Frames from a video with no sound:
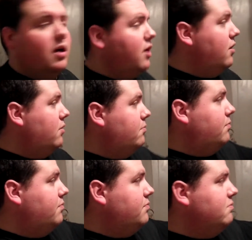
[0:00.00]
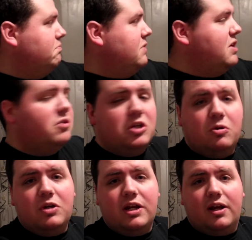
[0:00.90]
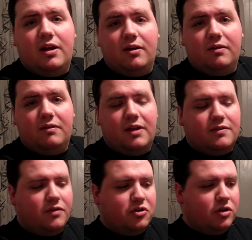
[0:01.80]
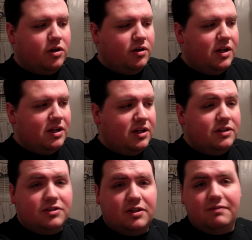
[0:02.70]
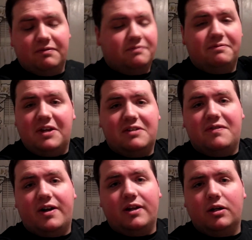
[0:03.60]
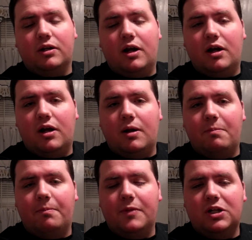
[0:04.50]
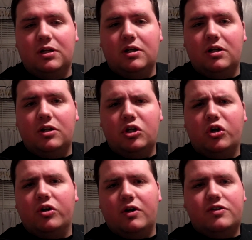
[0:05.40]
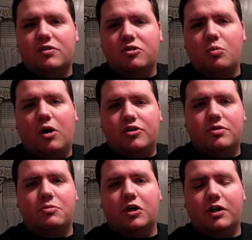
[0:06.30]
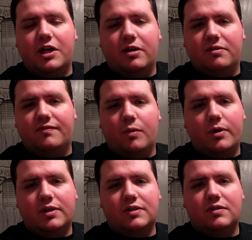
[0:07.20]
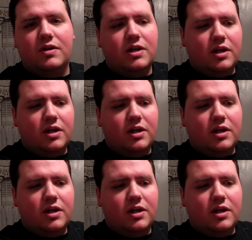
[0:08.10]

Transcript: Um, he's unique, that's for sure. He's he's funny. Um, you're as soon as you watch him, you're gonna hear his voice.